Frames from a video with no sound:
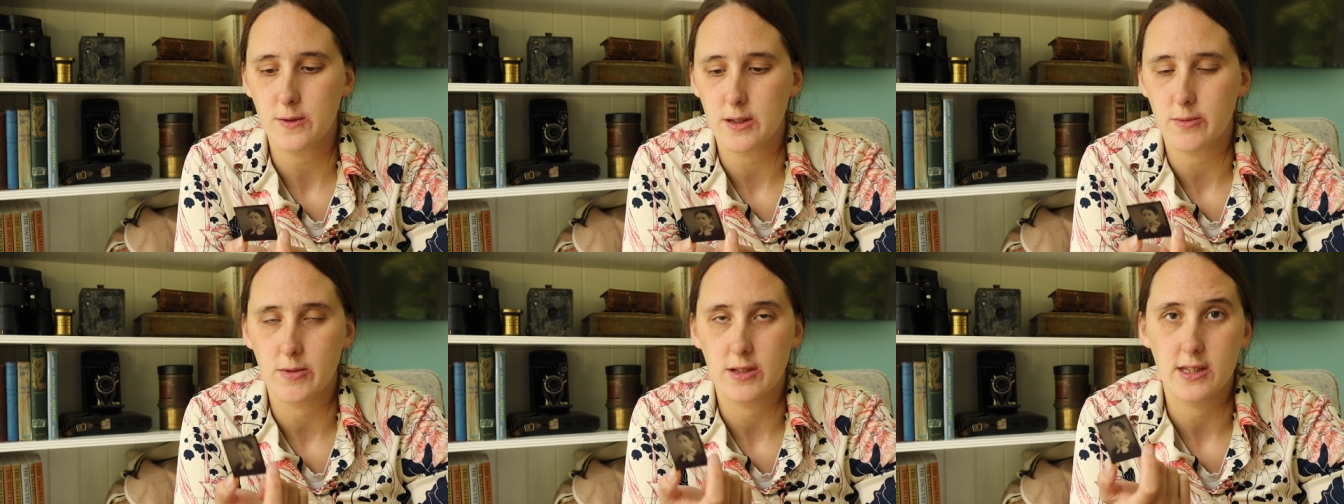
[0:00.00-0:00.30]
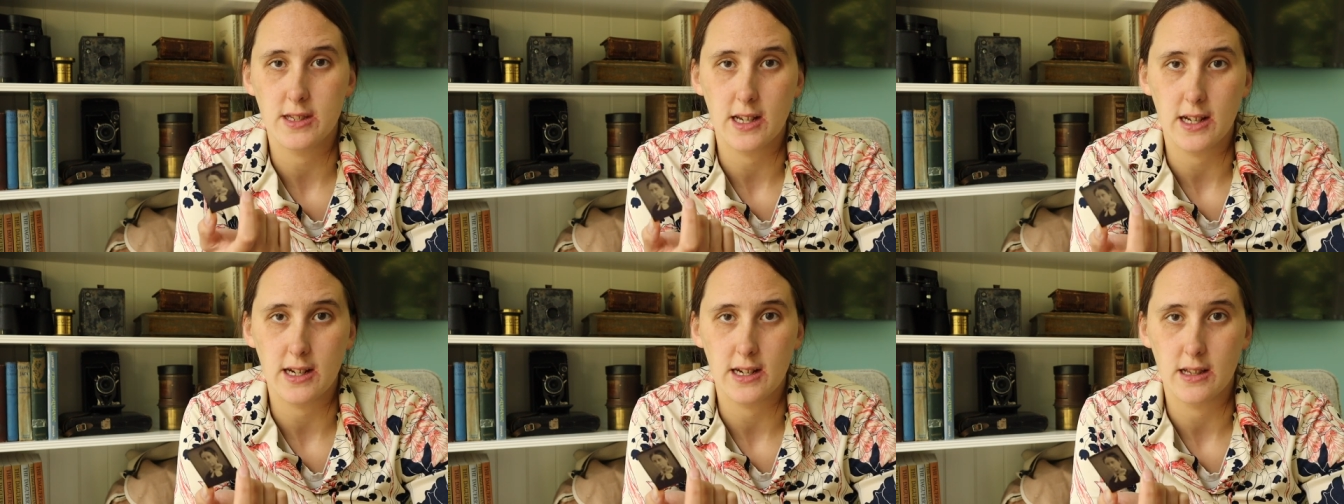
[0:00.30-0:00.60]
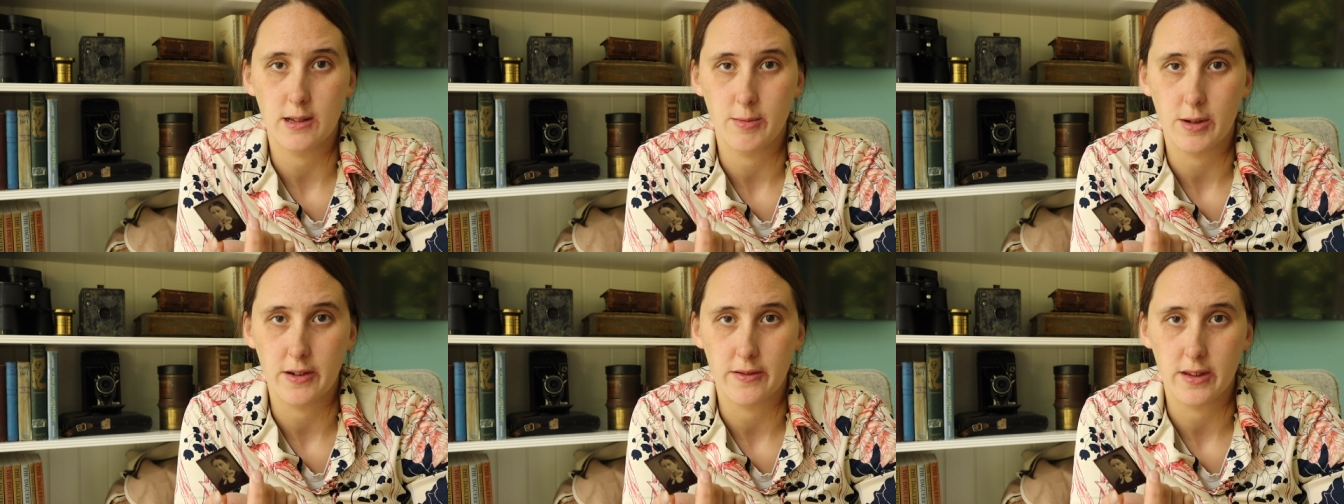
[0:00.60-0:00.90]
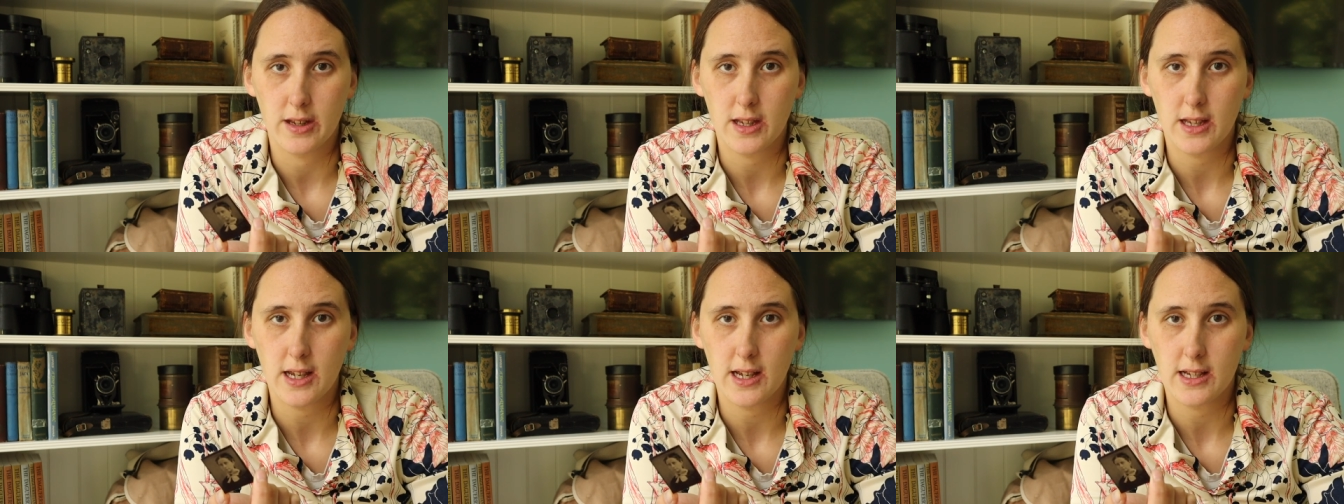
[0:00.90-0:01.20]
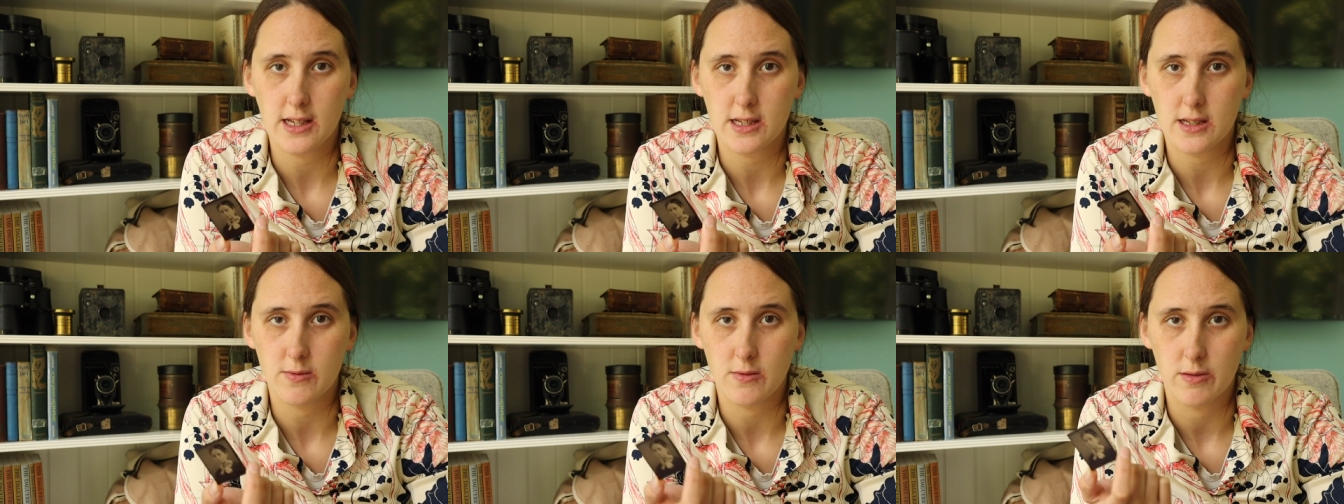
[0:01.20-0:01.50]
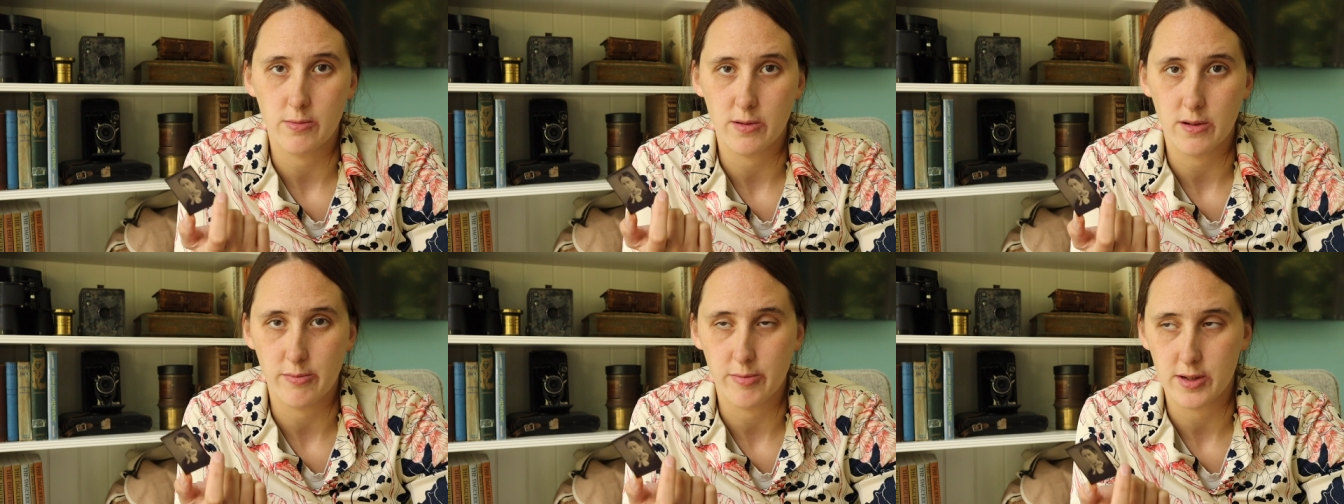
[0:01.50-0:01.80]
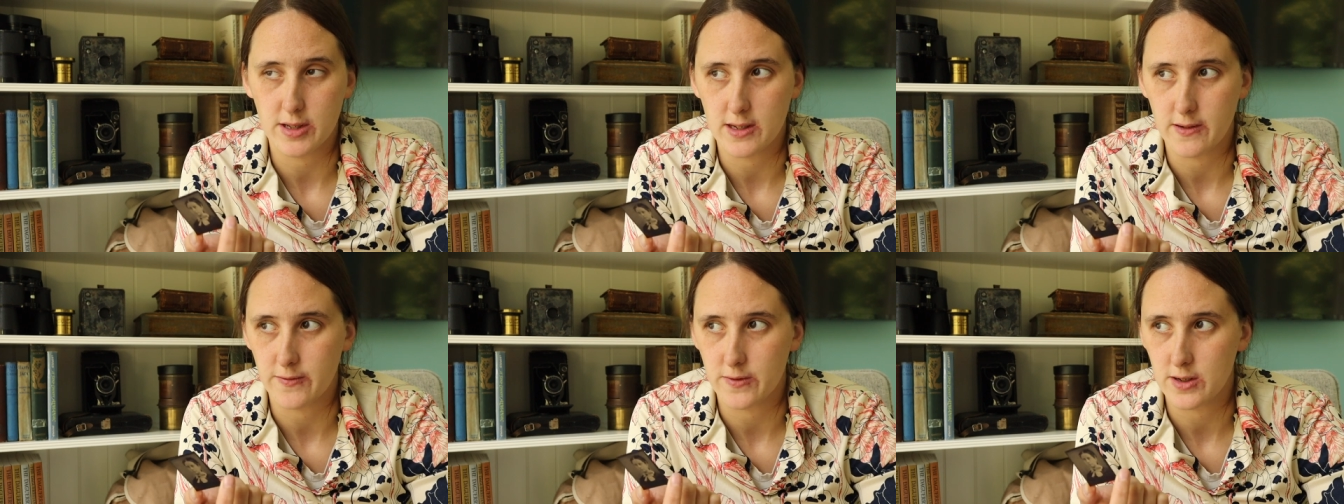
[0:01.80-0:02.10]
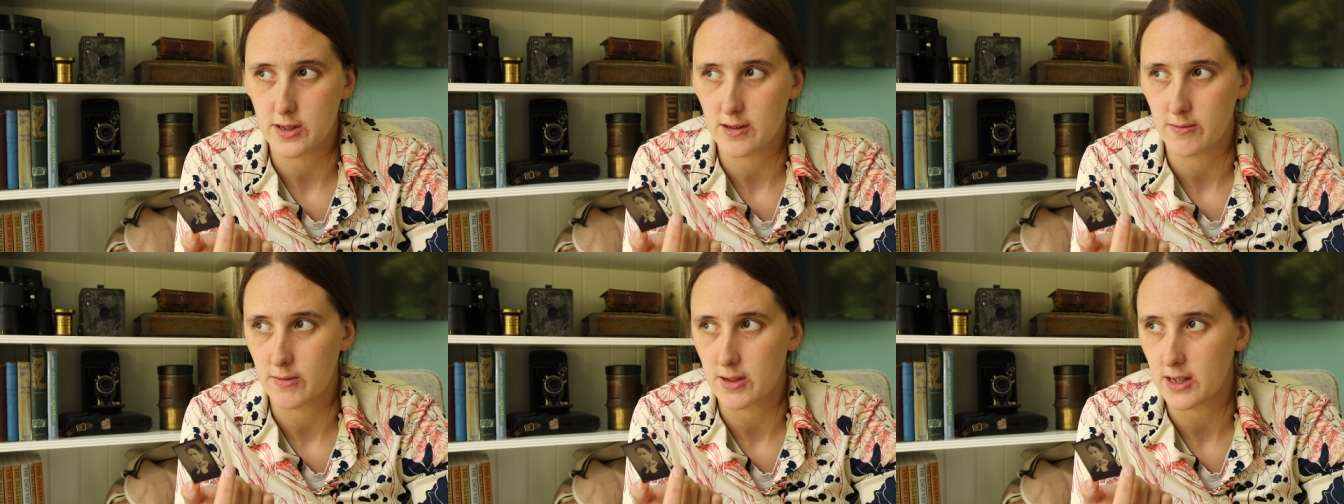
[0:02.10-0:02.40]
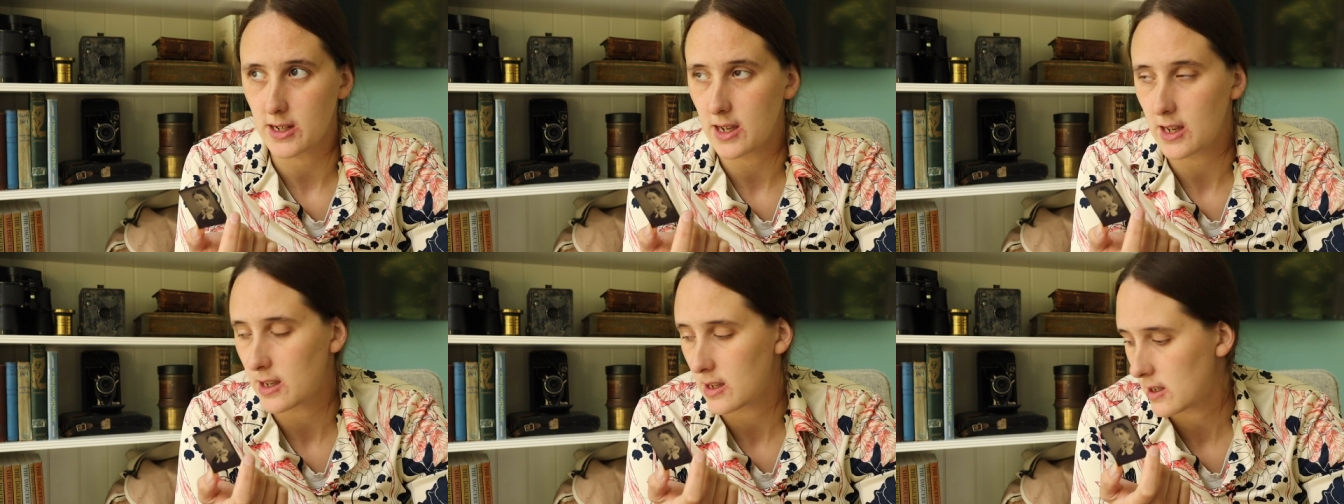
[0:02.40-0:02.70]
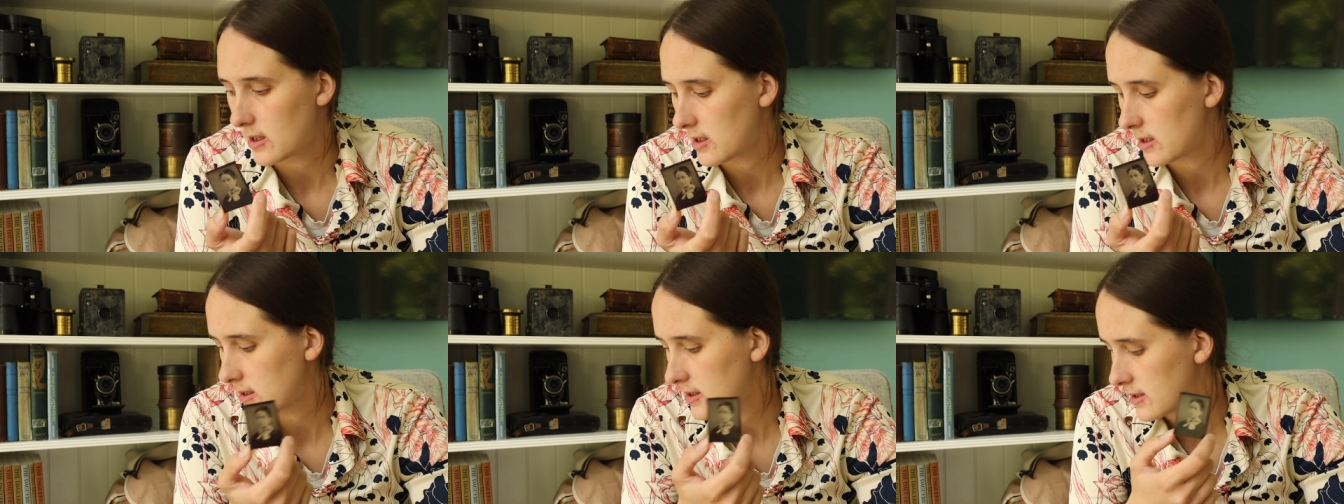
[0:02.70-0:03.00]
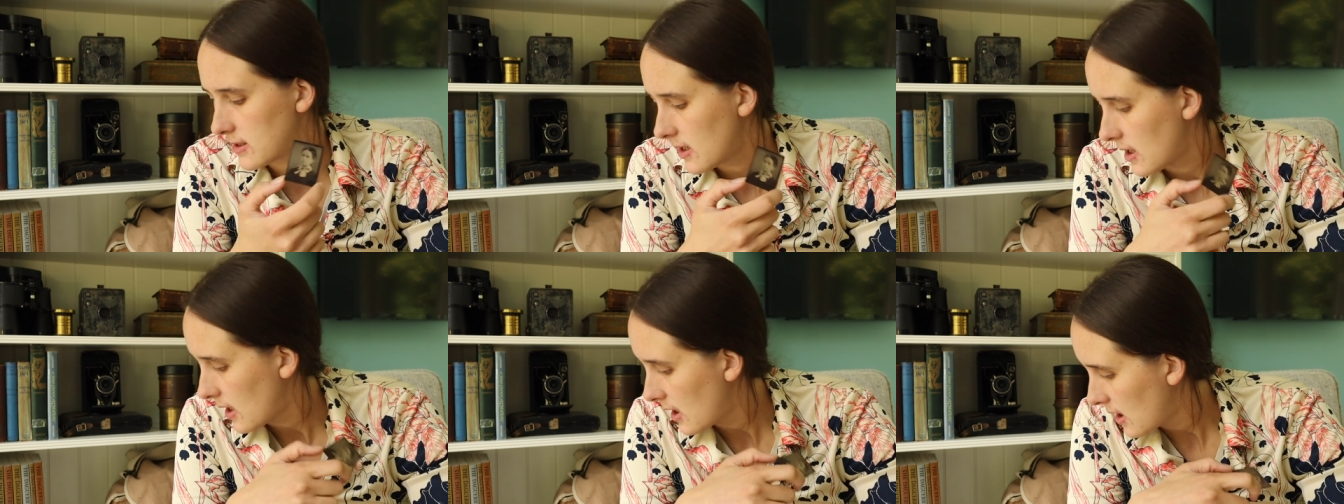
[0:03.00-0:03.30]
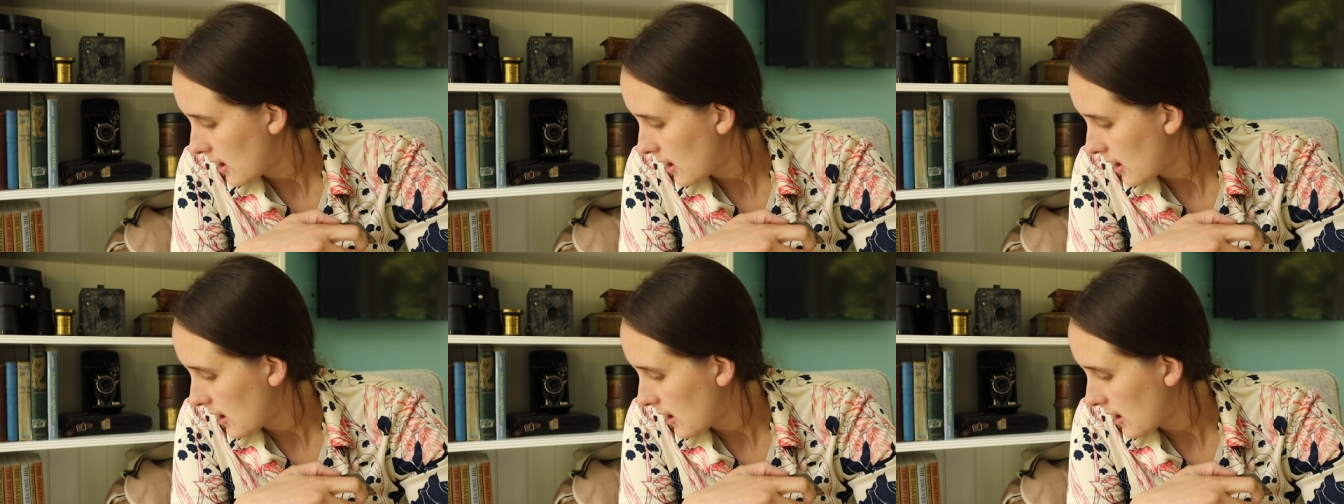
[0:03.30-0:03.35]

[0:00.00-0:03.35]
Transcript: someone's taken them out of the case to repurpose it for something else,